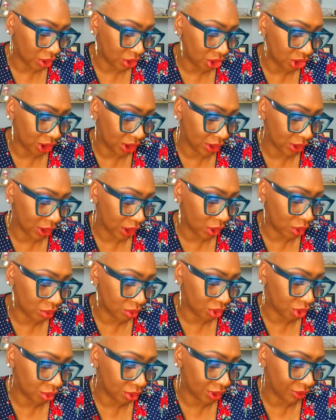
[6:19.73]
gently
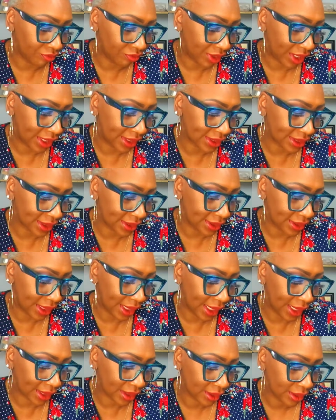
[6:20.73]
onto the face and
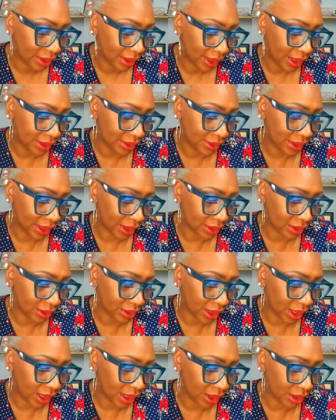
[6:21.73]
neck, and
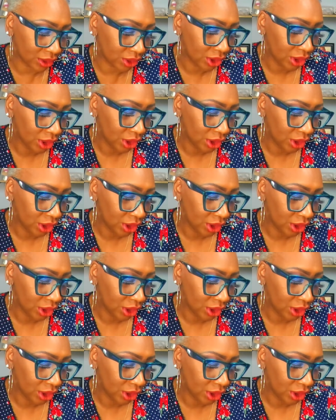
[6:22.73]
décolletage.